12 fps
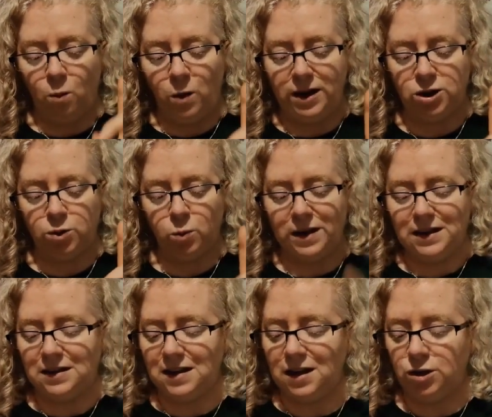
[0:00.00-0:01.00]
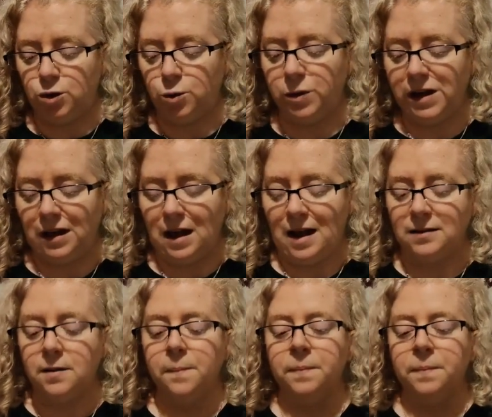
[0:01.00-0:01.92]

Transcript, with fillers: which we seek to realize,